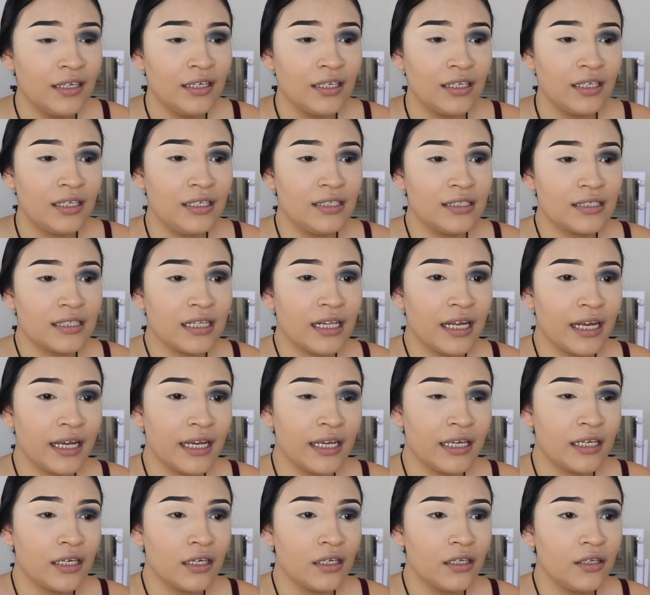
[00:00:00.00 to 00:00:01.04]
He's
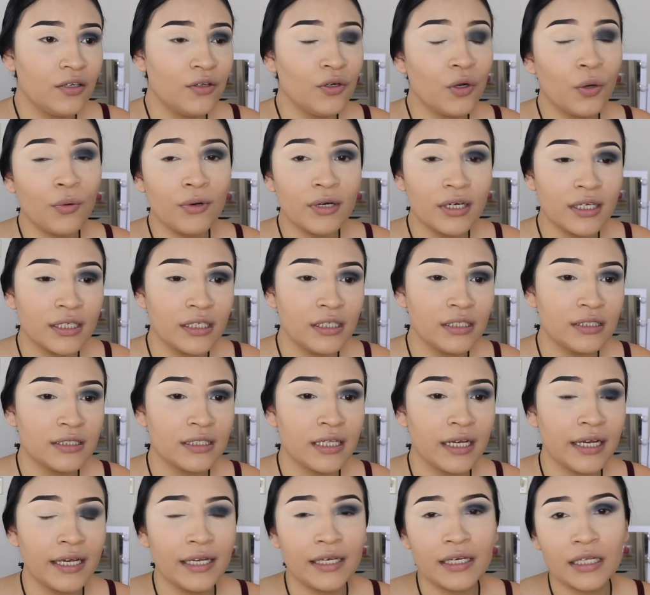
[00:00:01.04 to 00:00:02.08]
like, you know what, he's
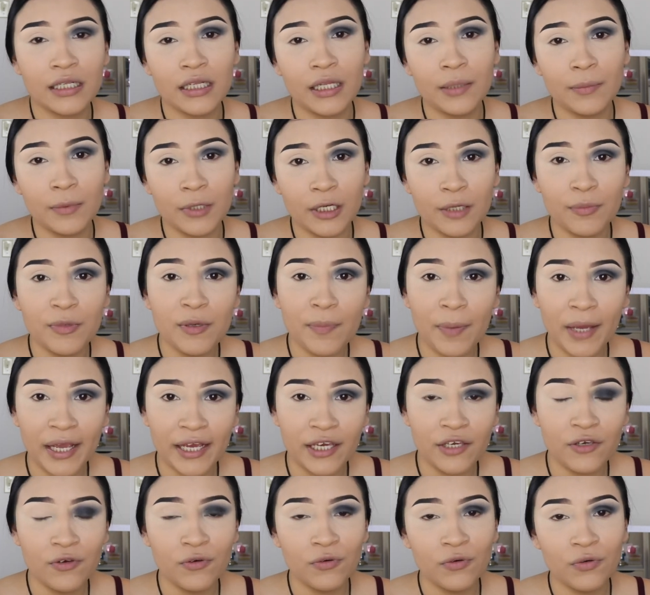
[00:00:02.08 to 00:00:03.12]
like, let me
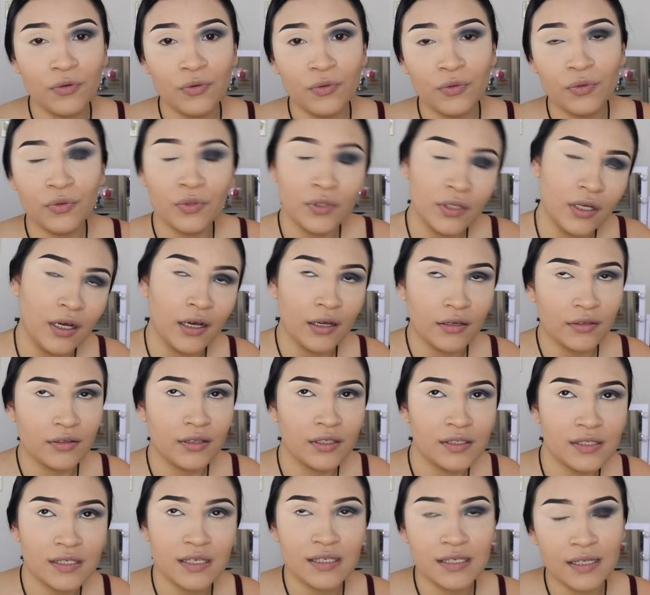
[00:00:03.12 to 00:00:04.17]
pay you
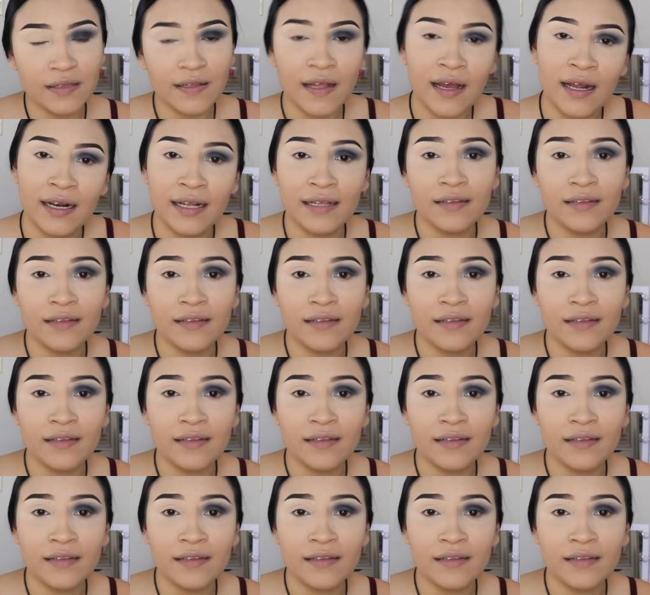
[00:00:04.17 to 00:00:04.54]
this and that.